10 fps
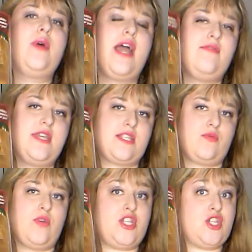have this,
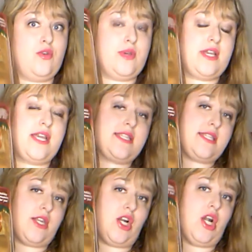which you would
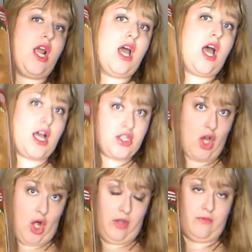consider a
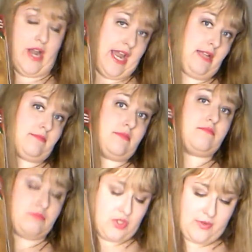doll, right?
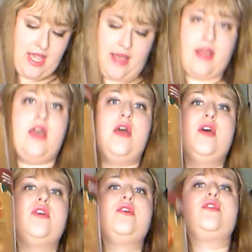So yeah.
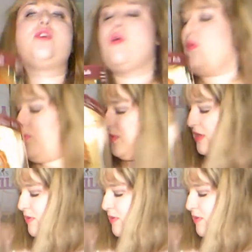So there